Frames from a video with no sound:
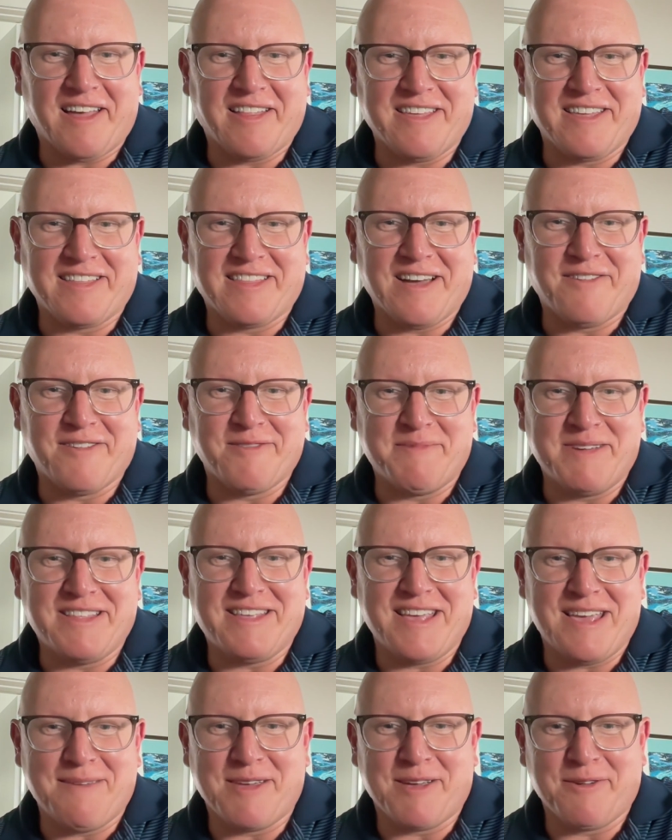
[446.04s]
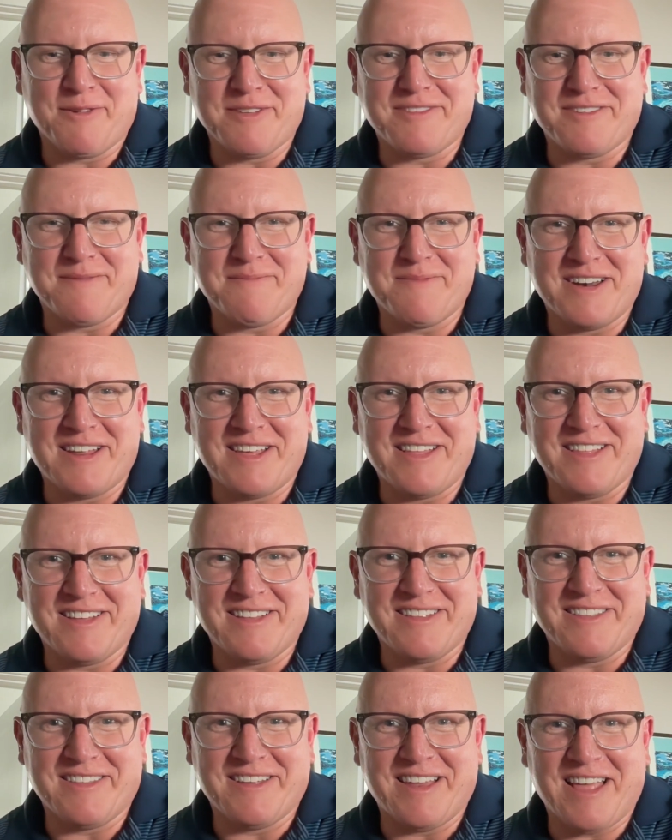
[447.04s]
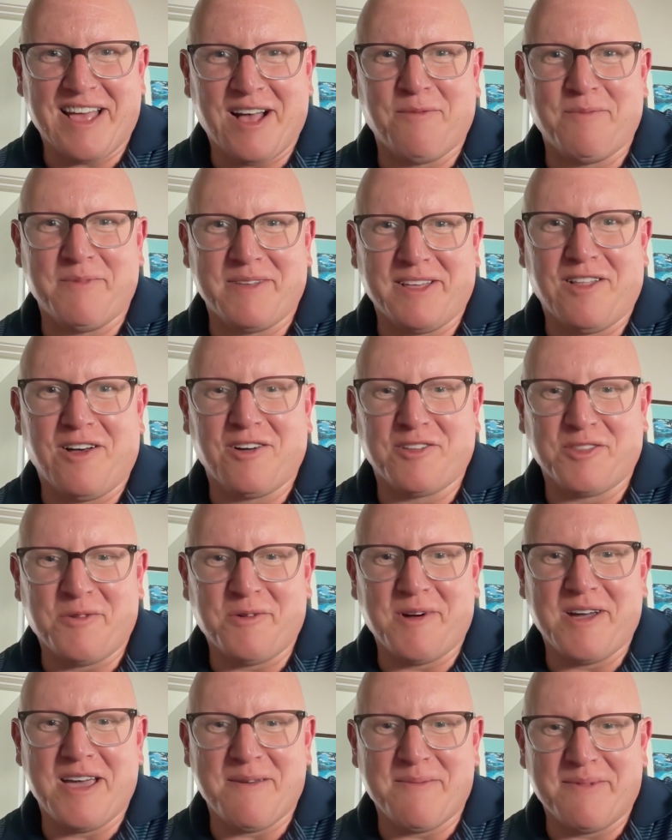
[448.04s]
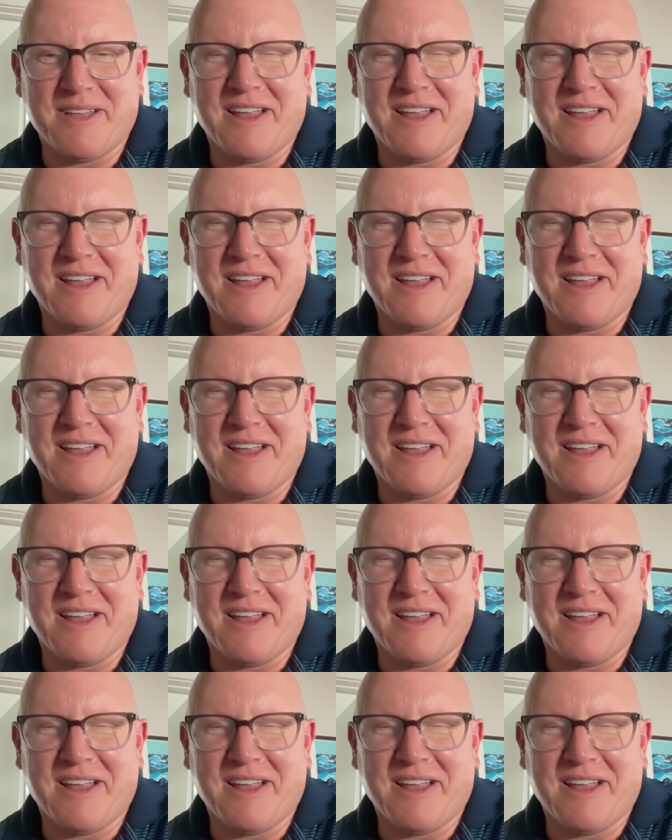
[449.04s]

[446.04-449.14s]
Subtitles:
think that would be teaming with somebody that helped me along the way.